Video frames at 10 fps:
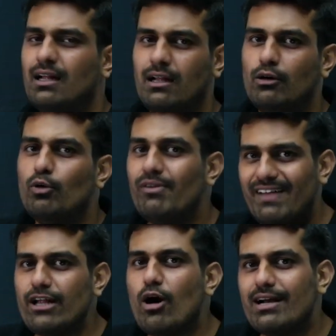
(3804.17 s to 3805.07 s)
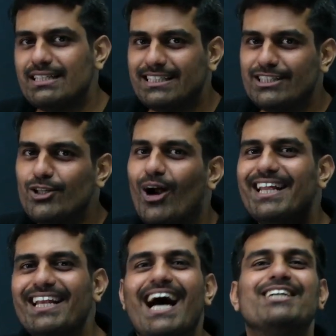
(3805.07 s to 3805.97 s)
To be very honest, this is not the
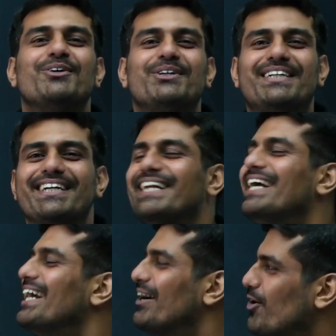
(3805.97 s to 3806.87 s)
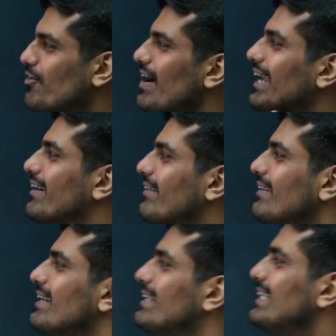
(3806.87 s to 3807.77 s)
last question. Over here,
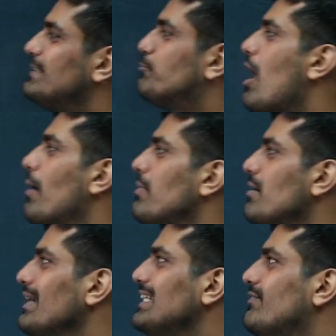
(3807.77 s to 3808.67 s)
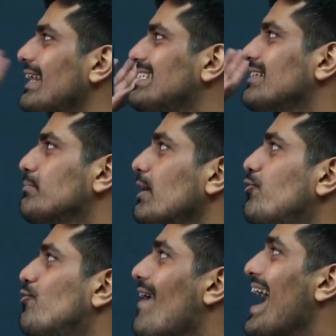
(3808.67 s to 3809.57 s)
this problem is very simple.
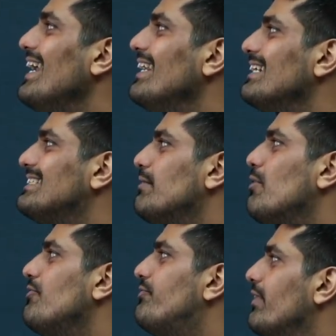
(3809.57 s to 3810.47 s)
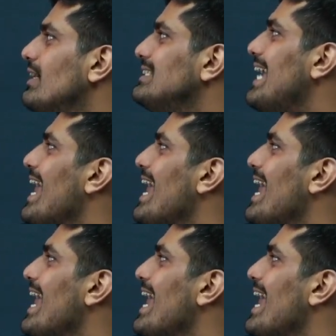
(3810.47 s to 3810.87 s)
Find the sum of first n